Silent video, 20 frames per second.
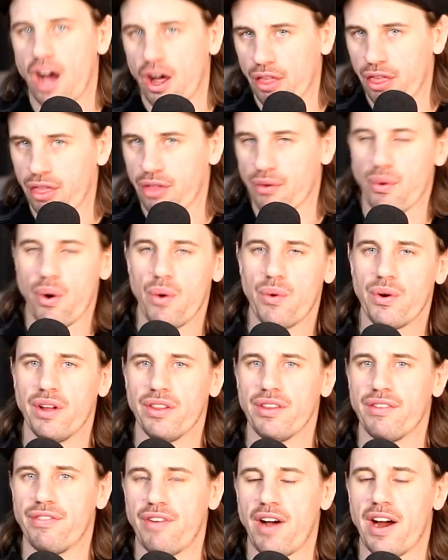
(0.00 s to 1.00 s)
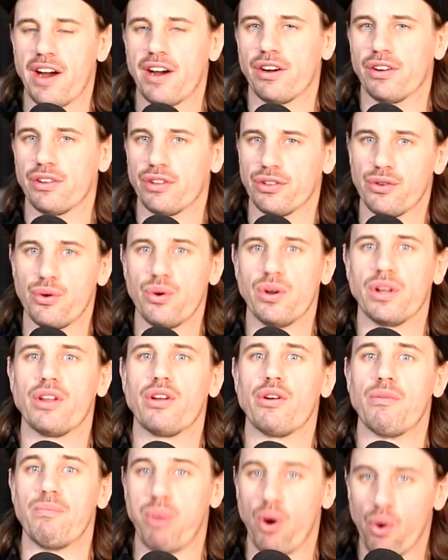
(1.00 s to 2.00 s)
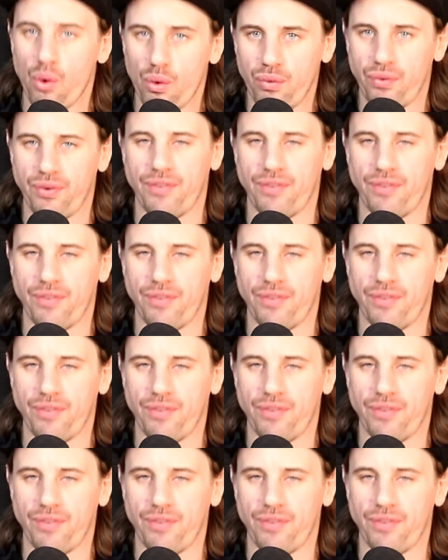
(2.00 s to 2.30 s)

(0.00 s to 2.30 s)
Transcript: I'll throw it on the fire. It'll do a little poof